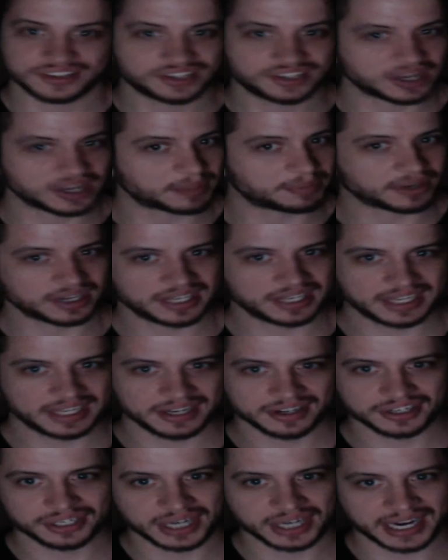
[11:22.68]
jump on
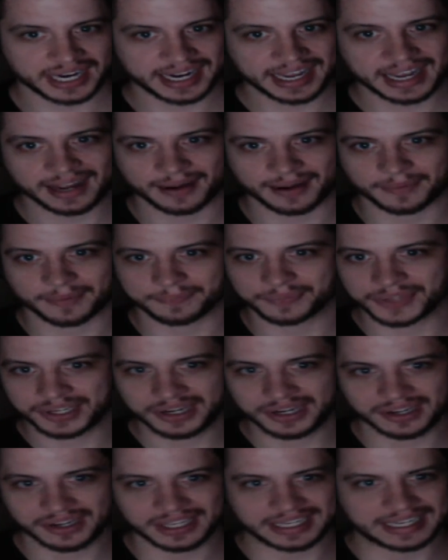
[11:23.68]
here and try it out.
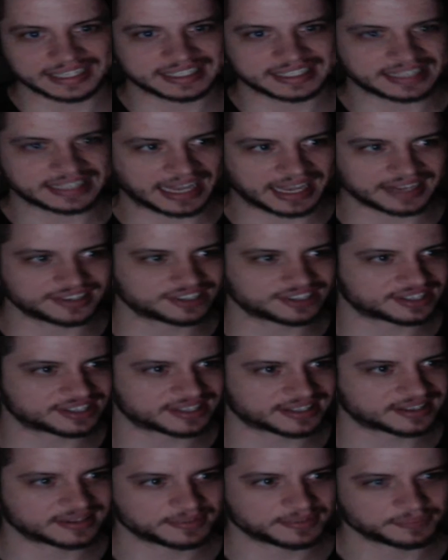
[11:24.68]
You know, like I said,
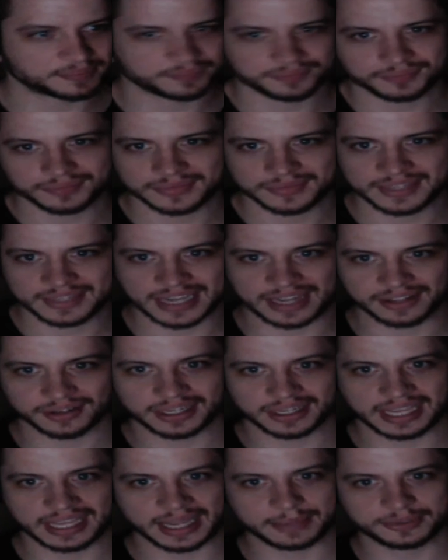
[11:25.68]
just
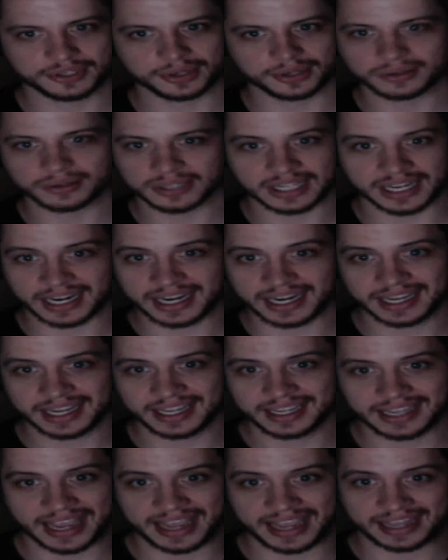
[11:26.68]
download Game Jolt
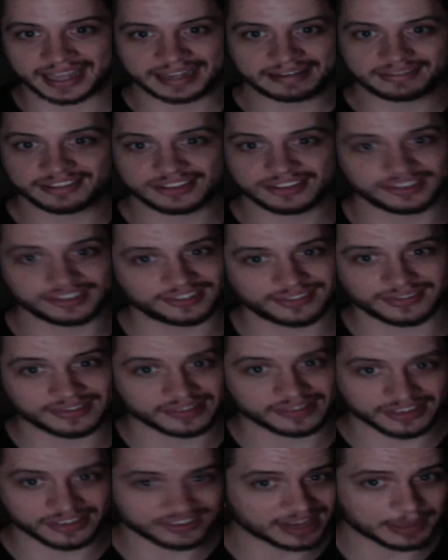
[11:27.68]
client, and this
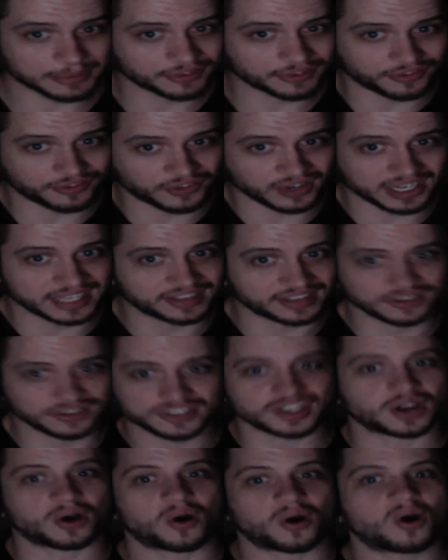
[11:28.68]
this game was free.
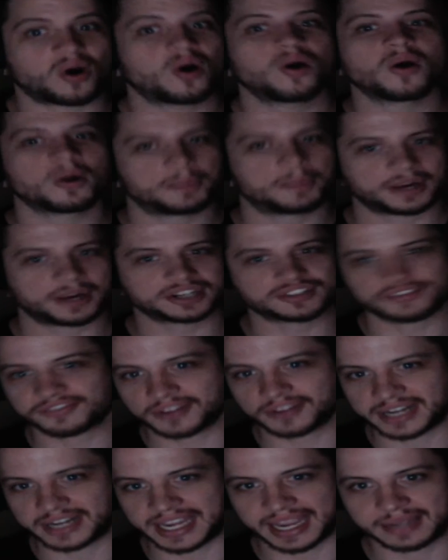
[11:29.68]
There's a whole bunch of
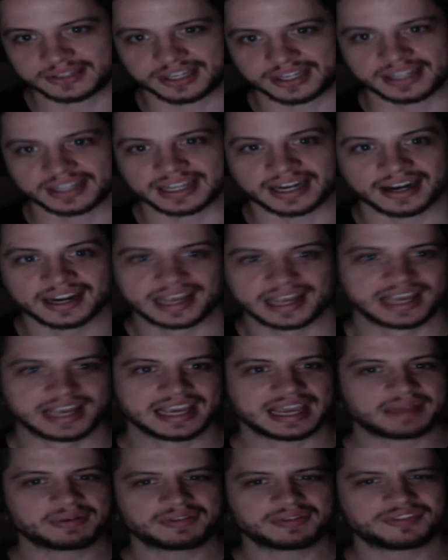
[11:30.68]
free games on there.
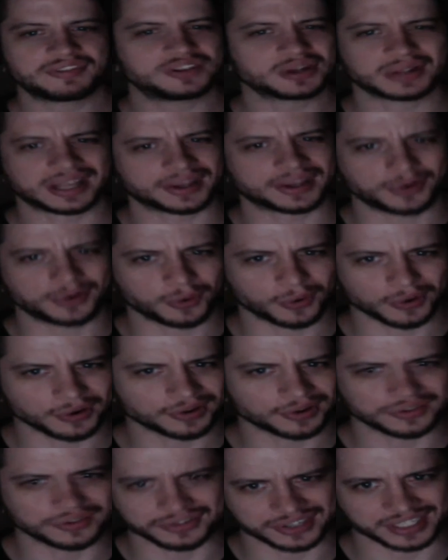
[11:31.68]
Even if you don't like
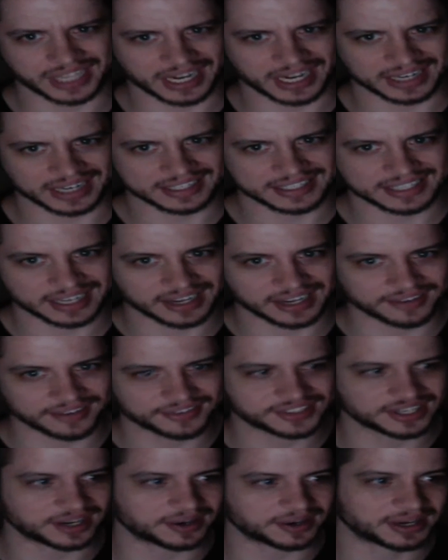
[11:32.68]
horror, there's a lot of
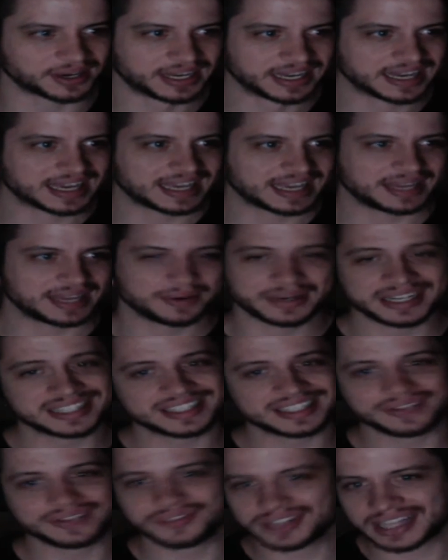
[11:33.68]
stuff. So,
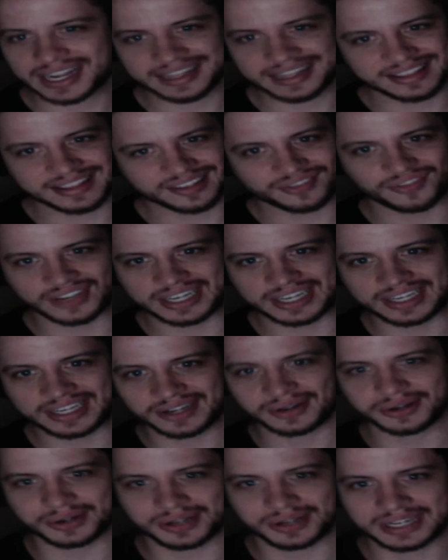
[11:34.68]
anyways, if you like this
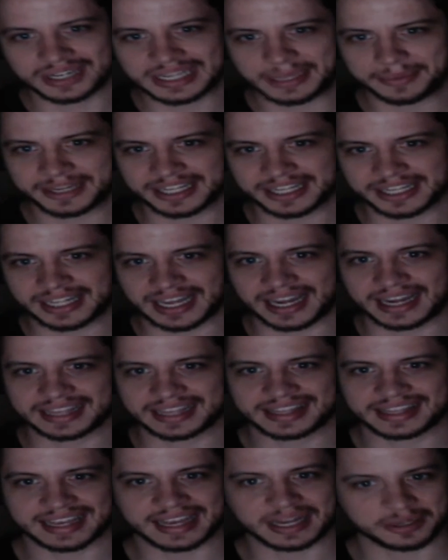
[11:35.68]
video, go and give me a
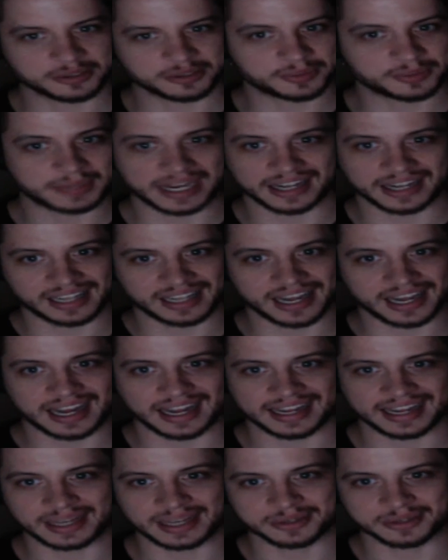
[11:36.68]
like. That helps me out a
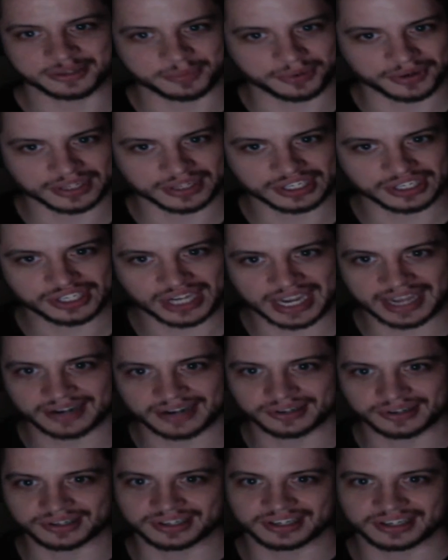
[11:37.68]
lot and helps support the
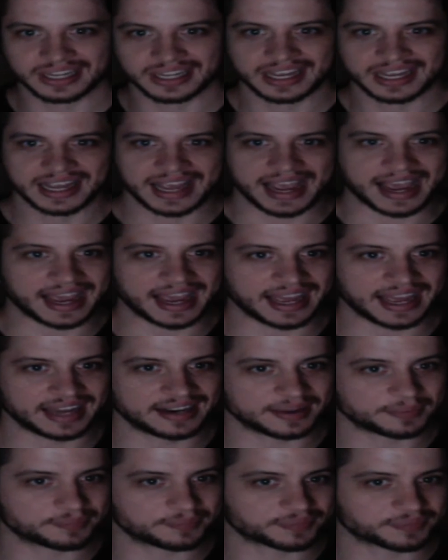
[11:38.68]
channel. And